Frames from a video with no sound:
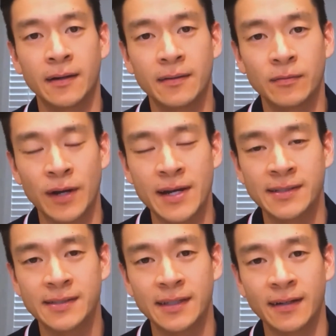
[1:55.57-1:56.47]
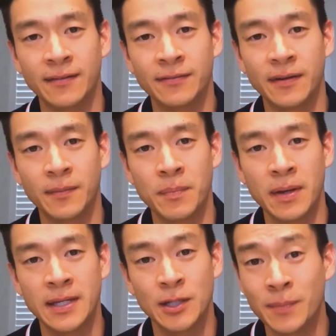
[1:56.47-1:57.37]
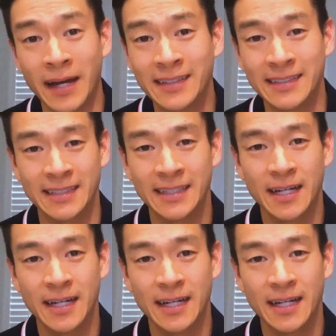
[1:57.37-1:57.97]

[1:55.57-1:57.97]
race of humanity,